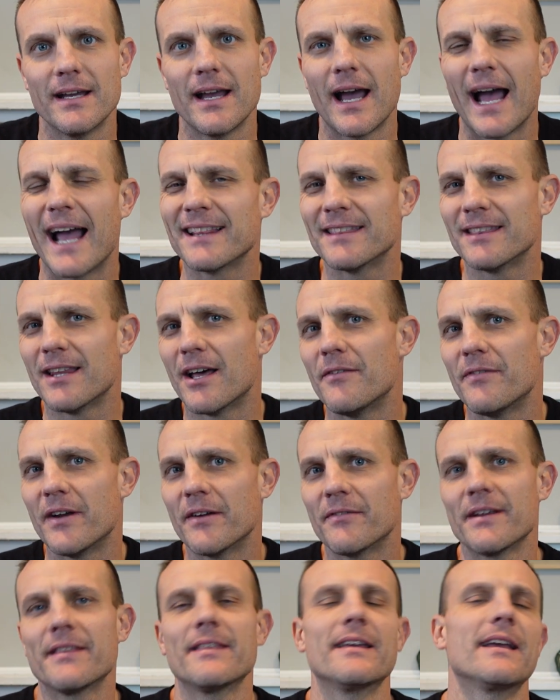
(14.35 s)
I love
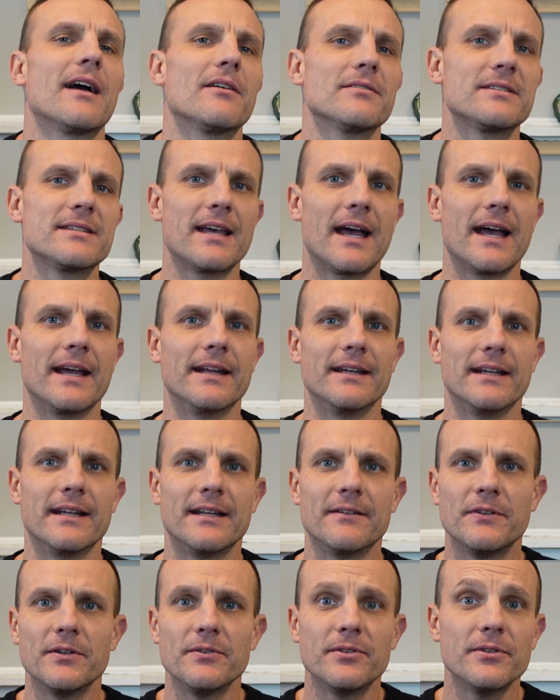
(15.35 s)
everything outside, and
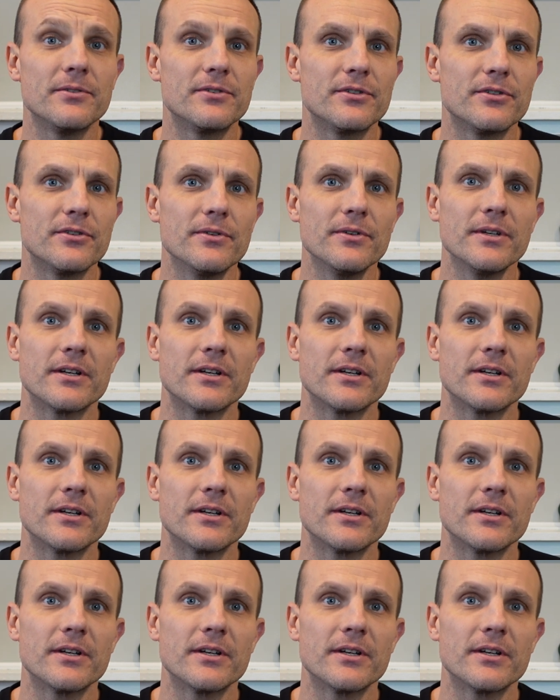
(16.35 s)
if you do too,